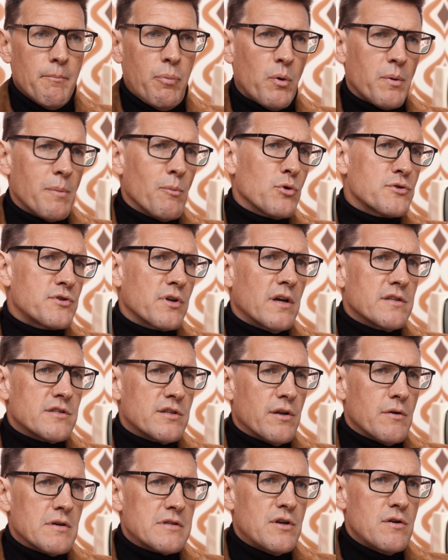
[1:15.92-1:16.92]
But what I'm also going to
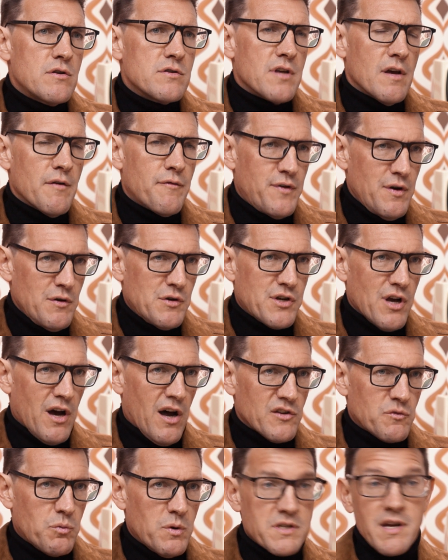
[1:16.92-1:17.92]
do is use a few
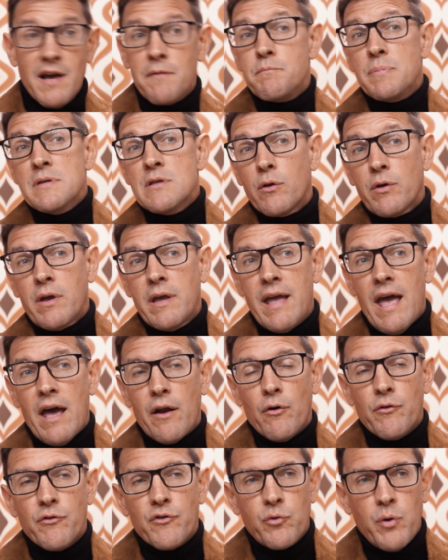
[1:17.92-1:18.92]
charts which I've been looking at
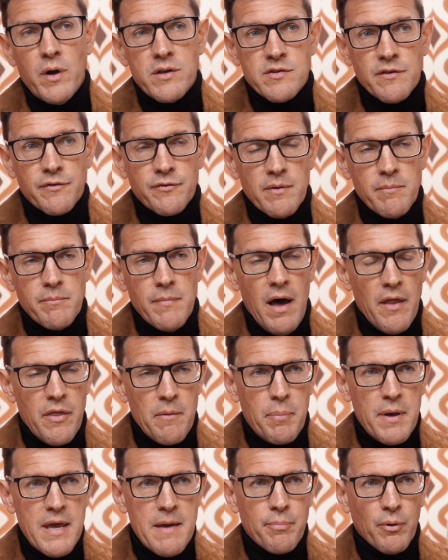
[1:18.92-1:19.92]
on Twitter from
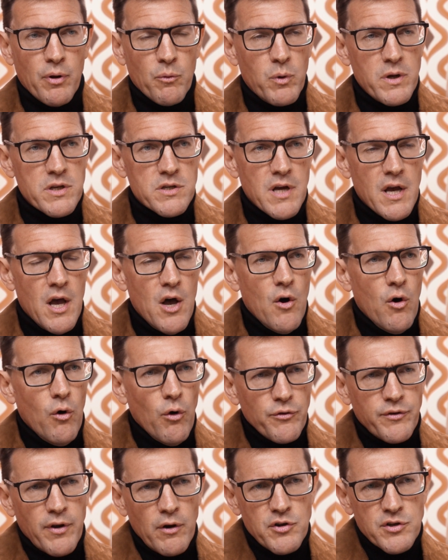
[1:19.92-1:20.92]
other people, which
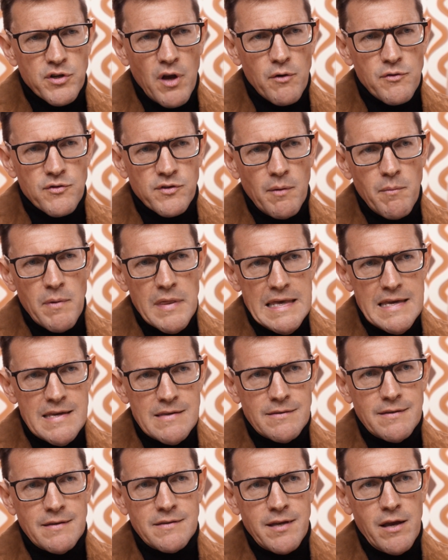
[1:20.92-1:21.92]
also show some of
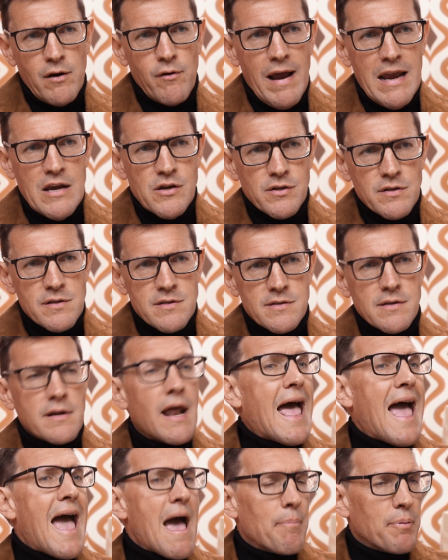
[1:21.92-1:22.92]
these deteriorations that
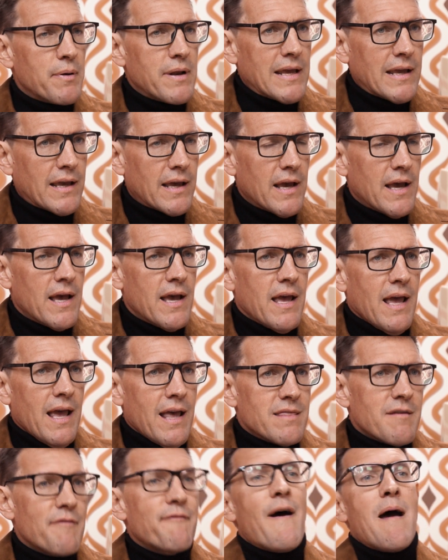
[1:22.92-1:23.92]
are happening
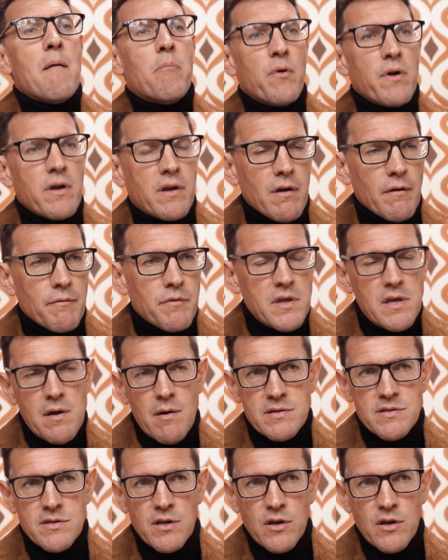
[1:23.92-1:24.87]
in the fabric of the US